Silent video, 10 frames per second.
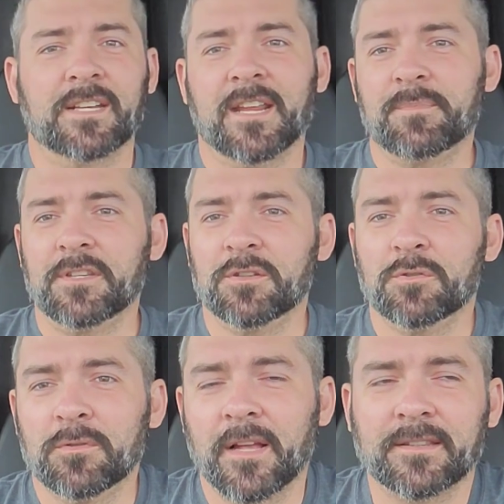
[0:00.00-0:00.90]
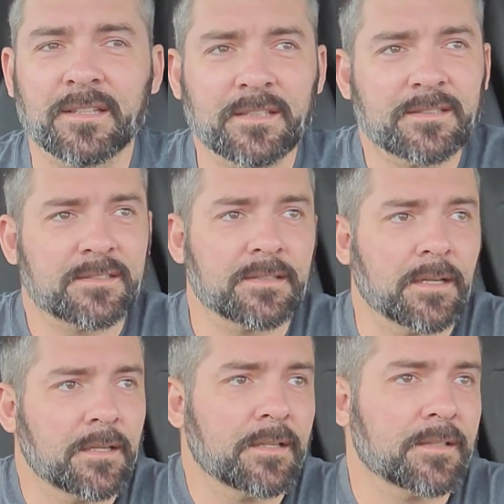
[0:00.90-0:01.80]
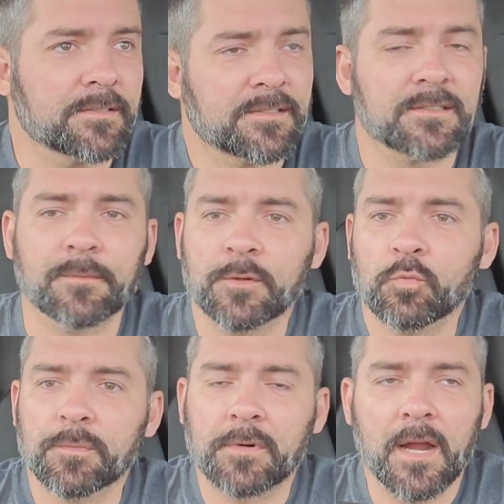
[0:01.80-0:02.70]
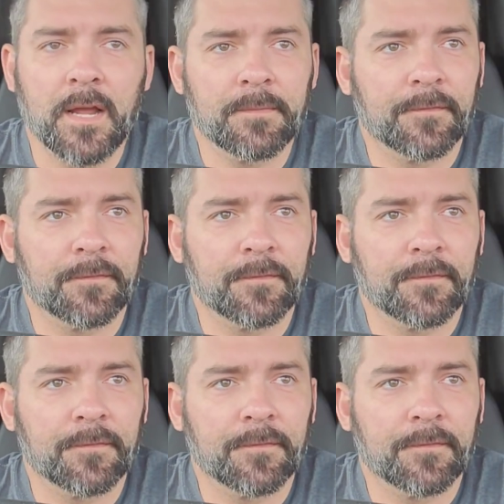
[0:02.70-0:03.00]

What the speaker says: an APU like this since I've been with Prime.